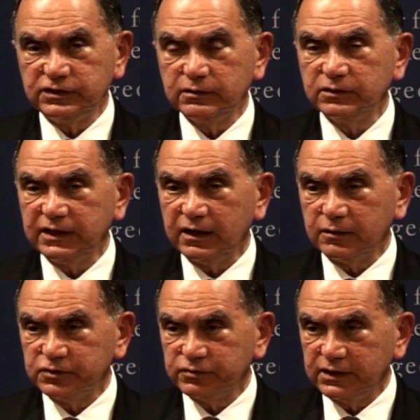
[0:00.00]
deal with the
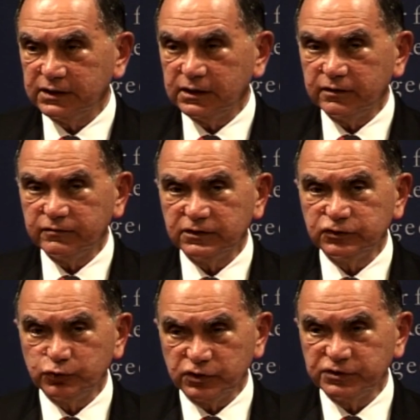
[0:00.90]
Arab-Israeli conflict,
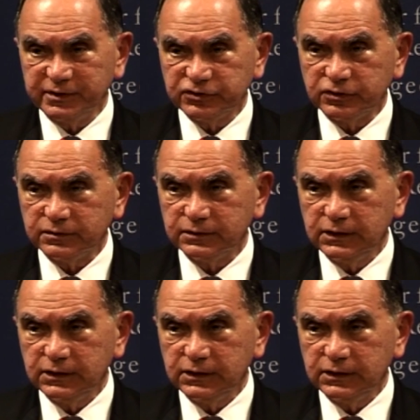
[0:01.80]
George Mitchell.